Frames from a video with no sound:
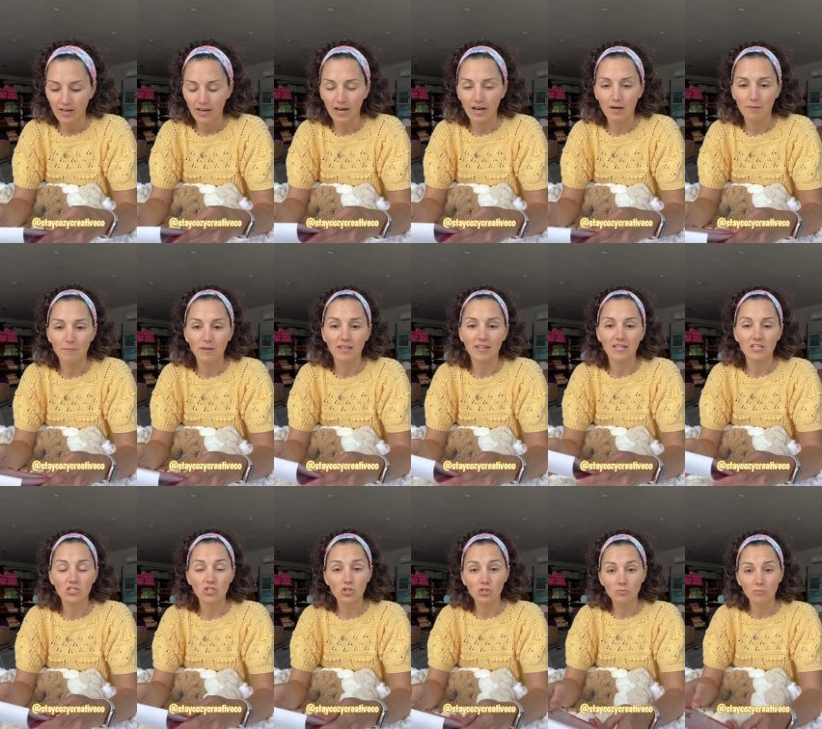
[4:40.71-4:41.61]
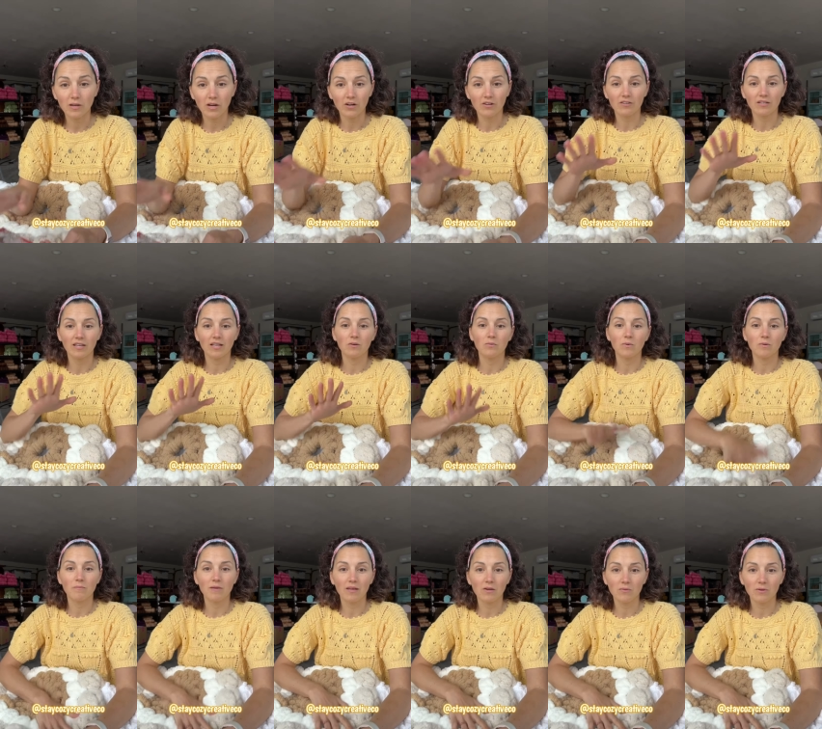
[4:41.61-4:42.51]
Um, and then tube yarn. Can we
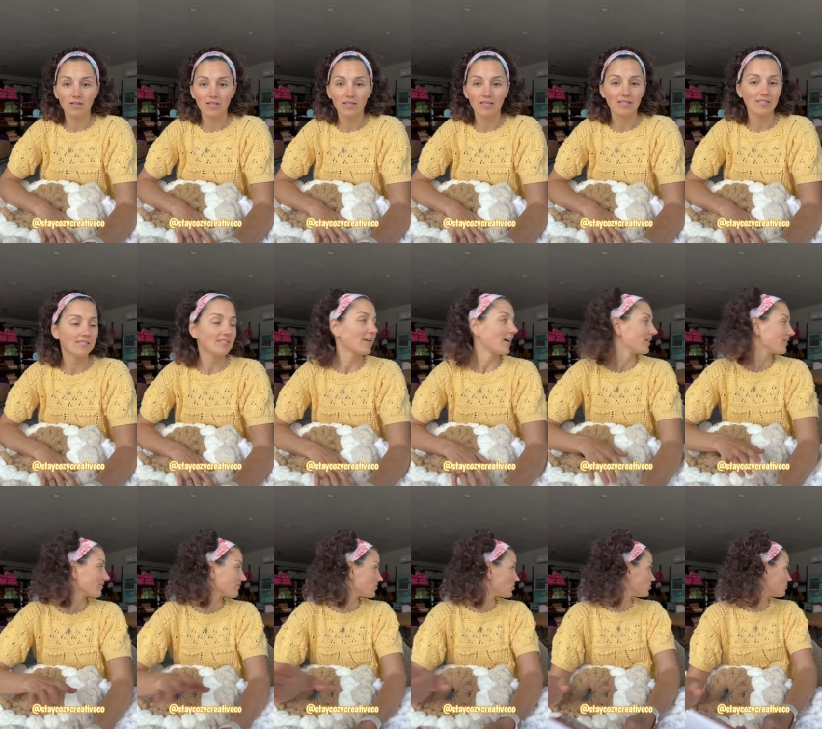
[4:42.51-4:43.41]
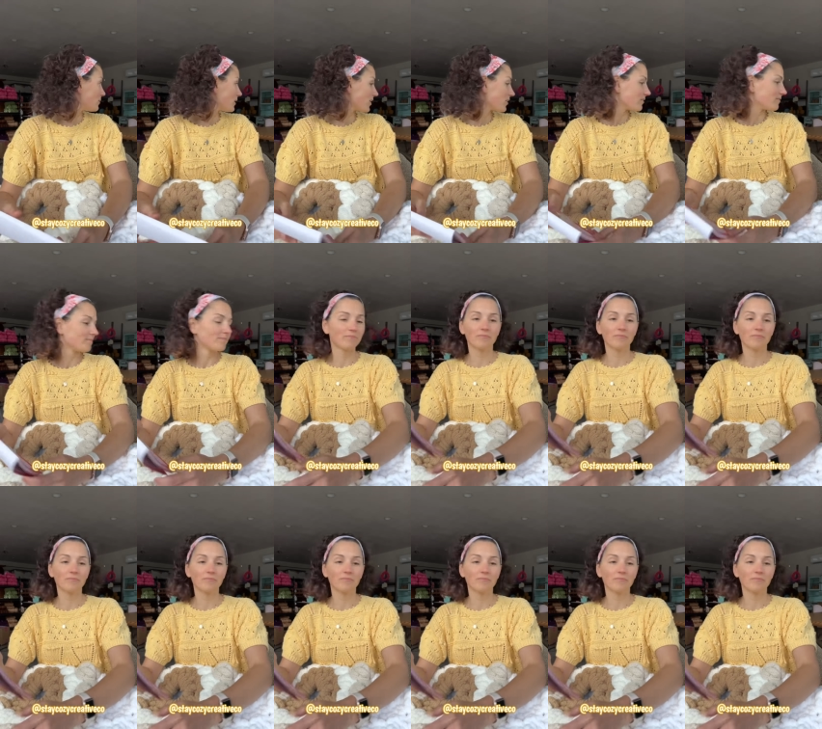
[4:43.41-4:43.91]
make one of these out of tube yarn?